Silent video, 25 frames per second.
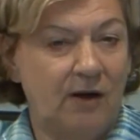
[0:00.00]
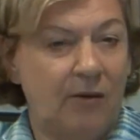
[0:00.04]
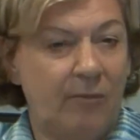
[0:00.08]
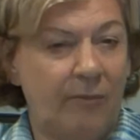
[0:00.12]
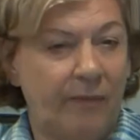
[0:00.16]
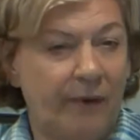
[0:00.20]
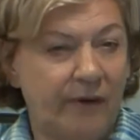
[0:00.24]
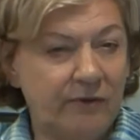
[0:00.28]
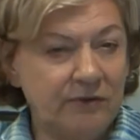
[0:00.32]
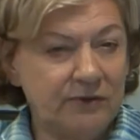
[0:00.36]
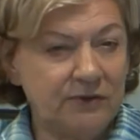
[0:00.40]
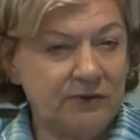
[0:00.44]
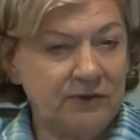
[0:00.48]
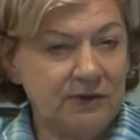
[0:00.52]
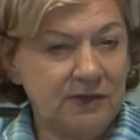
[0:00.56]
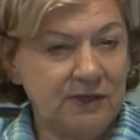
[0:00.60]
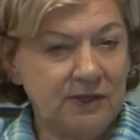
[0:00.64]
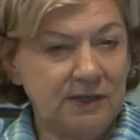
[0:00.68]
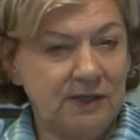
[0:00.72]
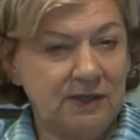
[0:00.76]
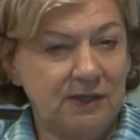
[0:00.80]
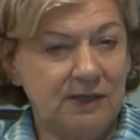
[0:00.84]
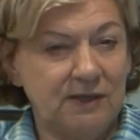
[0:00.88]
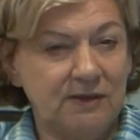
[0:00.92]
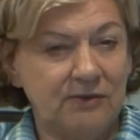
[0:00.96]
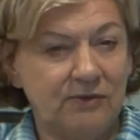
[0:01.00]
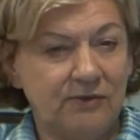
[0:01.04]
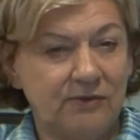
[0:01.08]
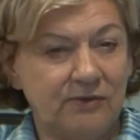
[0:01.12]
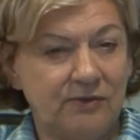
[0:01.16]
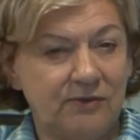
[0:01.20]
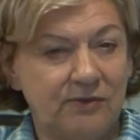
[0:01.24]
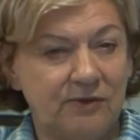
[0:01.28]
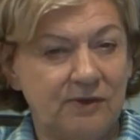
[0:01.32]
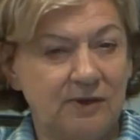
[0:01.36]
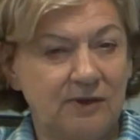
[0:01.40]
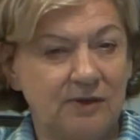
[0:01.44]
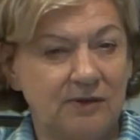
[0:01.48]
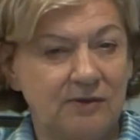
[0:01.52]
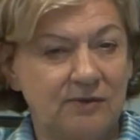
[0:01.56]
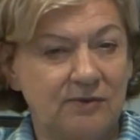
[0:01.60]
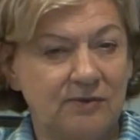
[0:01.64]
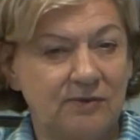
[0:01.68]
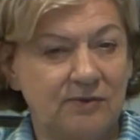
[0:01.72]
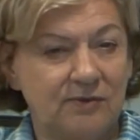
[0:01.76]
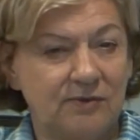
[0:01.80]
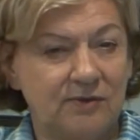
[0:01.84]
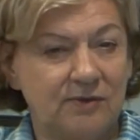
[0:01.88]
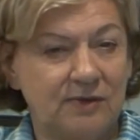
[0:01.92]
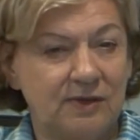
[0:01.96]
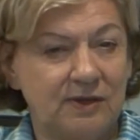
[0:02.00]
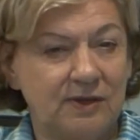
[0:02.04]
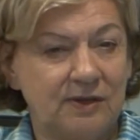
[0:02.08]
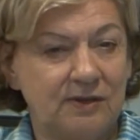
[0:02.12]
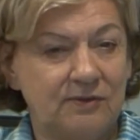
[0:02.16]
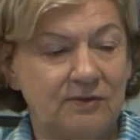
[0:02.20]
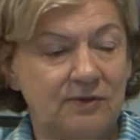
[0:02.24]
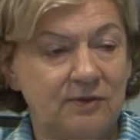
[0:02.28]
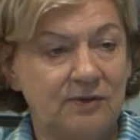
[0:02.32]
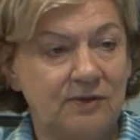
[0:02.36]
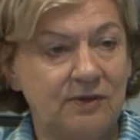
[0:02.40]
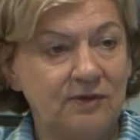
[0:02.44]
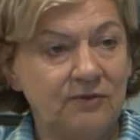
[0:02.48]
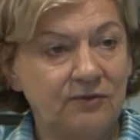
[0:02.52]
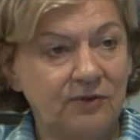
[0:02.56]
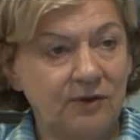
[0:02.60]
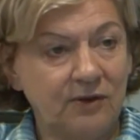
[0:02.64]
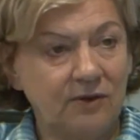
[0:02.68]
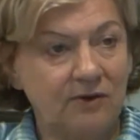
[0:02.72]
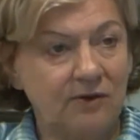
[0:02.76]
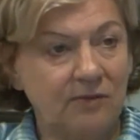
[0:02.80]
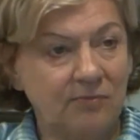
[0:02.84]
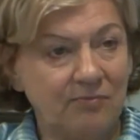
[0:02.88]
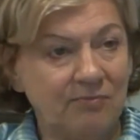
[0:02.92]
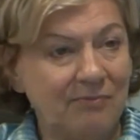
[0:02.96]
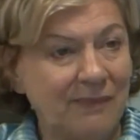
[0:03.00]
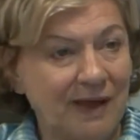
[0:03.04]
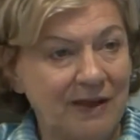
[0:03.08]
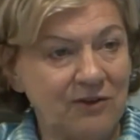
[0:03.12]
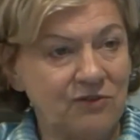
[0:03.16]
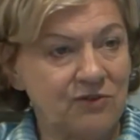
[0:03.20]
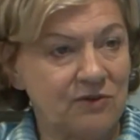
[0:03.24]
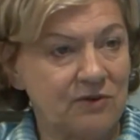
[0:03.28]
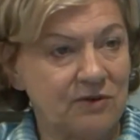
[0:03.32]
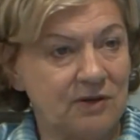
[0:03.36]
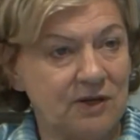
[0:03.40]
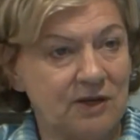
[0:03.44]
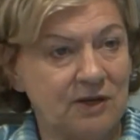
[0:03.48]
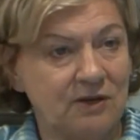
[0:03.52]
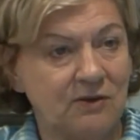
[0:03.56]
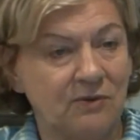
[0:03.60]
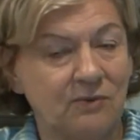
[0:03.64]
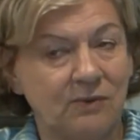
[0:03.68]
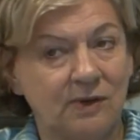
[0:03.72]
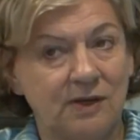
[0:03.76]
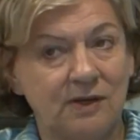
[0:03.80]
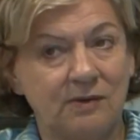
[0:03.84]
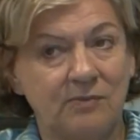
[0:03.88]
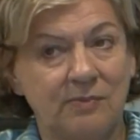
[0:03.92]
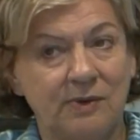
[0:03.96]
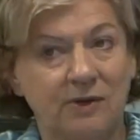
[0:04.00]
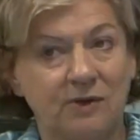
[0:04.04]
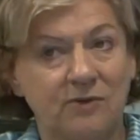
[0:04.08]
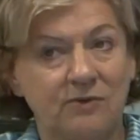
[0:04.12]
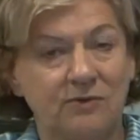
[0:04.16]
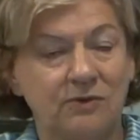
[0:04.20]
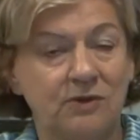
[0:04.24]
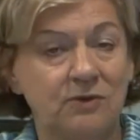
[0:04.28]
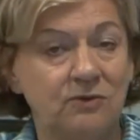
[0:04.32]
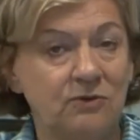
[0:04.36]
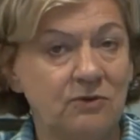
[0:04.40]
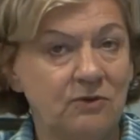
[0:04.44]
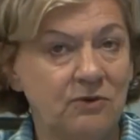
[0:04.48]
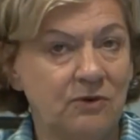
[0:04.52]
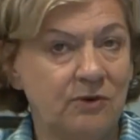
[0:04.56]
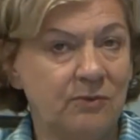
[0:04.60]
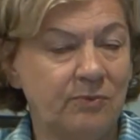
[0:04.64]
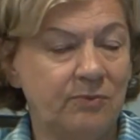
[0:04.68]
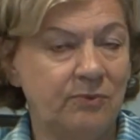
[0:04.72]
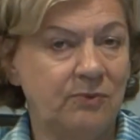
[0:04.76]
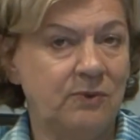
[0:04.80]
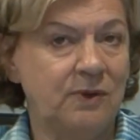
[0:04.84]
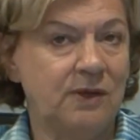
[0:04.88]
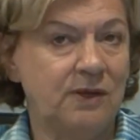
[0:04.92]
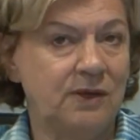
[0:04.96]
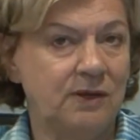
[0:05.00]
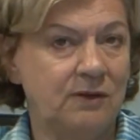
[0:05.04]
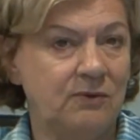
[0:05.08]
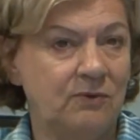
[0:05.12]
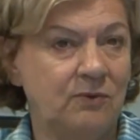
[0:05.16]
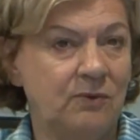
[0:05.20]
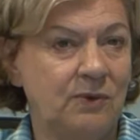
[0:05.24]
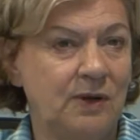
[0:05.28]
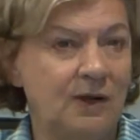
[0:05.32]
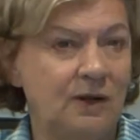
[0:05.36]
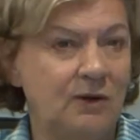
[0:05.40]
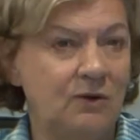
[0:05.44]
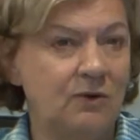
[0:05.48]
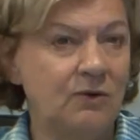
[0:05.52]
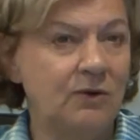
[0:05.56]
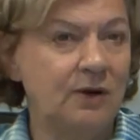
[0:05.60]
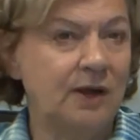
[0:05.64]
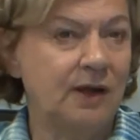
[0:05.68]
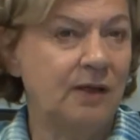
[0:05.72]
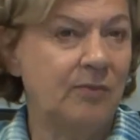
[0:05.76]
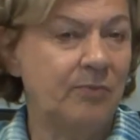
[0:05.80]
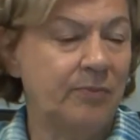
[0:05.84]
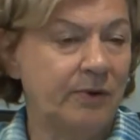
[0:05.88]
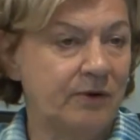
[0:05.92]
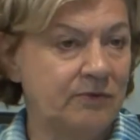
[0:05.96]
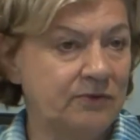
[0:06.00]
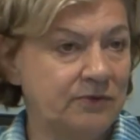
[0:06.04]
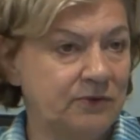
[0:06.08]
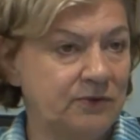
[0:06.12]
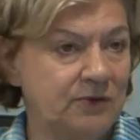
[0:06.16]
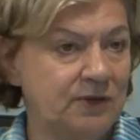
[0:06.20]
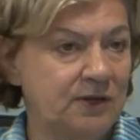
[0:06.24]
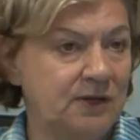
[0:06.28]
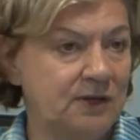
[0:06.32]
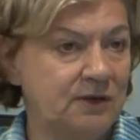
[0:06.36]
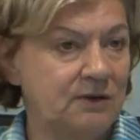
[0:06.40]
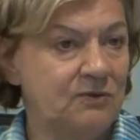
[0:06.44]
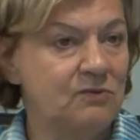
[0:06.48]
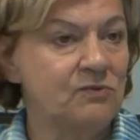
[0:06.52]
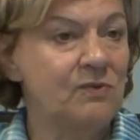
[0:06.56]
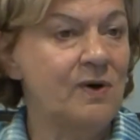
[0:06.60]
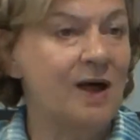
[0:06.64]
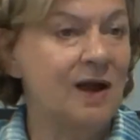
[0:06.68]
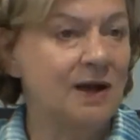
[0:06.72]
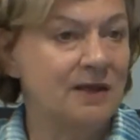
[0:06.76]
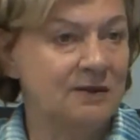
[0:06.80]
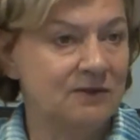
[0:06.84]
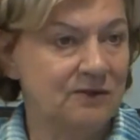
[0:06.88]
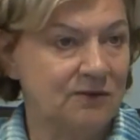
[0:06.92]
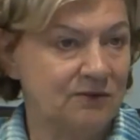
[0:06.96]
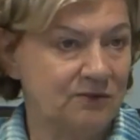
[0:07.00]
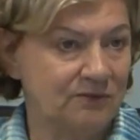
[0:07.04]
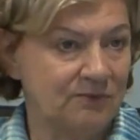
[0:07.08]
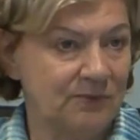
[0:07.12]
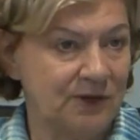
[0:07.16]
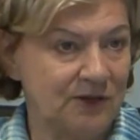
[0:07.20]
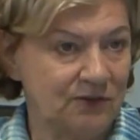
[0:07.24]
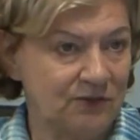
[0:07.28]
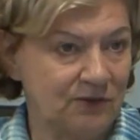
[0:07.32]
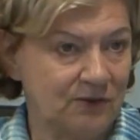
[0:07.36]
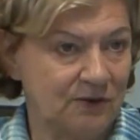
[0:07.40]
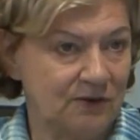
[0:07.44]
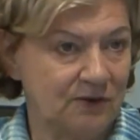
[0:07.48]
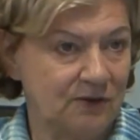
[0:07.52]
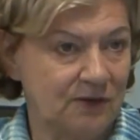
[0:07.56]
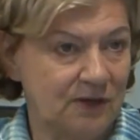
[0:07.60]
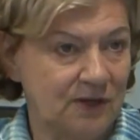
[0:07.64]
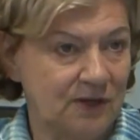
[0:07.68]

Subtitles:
Poverty is a difficult measure in a way, because in Europe we look at poverty in a relative measure.